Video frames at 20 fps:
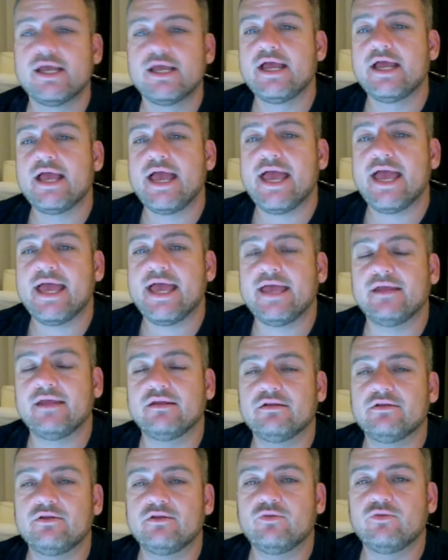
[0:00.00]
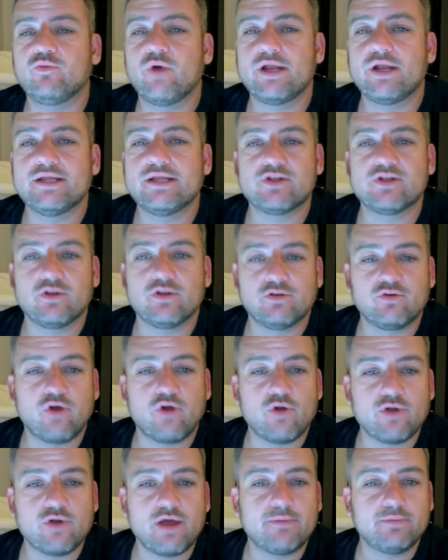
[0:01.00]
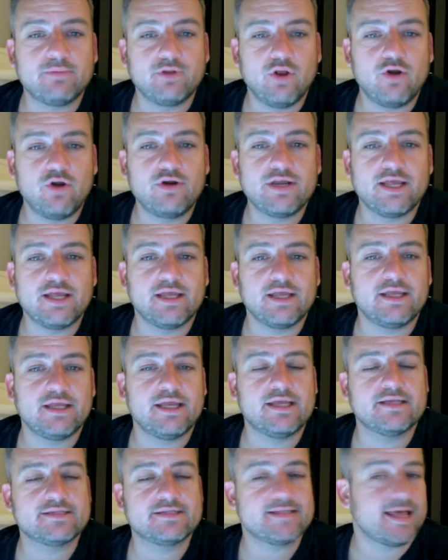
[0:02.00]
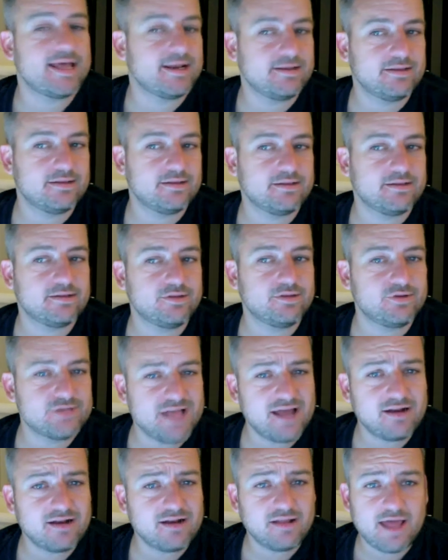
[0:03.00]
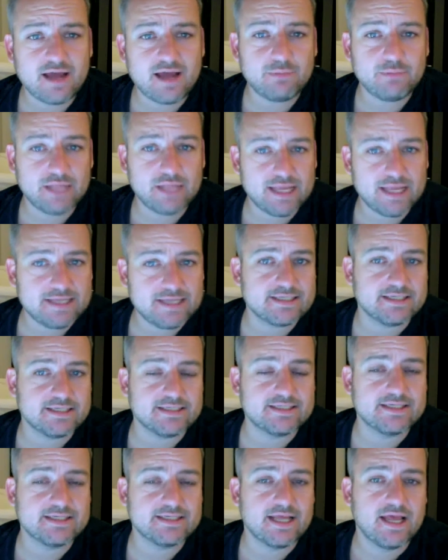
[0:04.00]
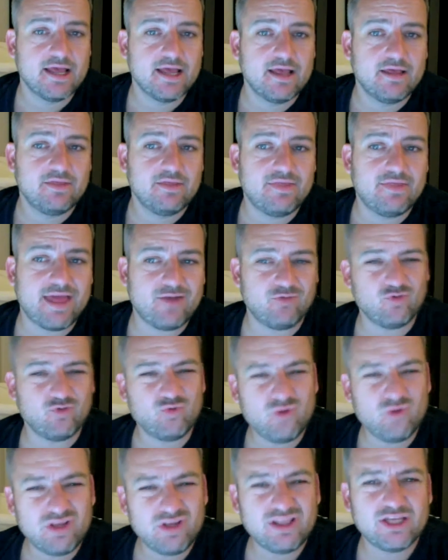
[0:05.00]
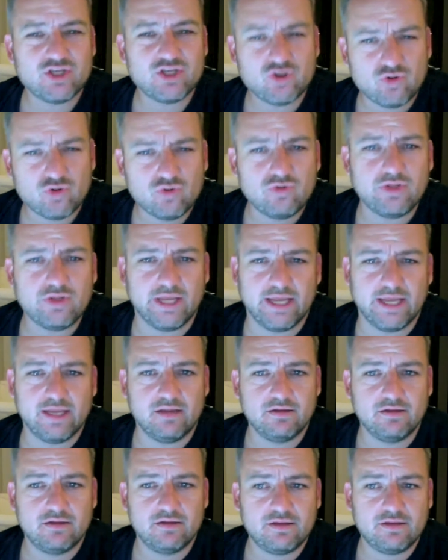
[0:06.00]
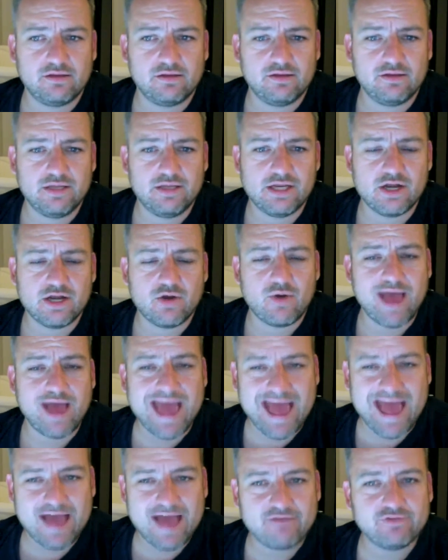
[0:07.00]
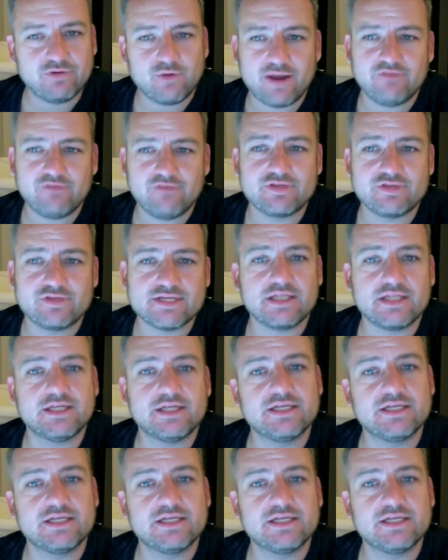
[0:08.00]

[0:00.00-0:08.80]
And what he's grown up learning is that there's not a lot of places that really, truly, you know, have the right facilities